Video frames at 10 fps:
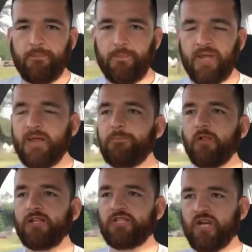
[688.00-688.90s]

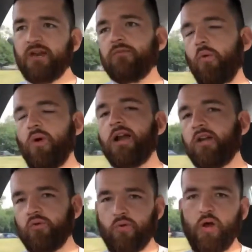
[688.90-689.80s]
people in general want
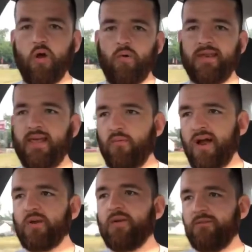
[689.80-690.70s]
to grow and they
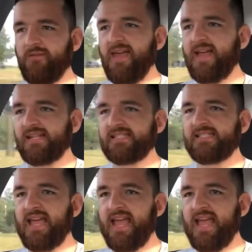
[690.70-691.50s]
want to advance,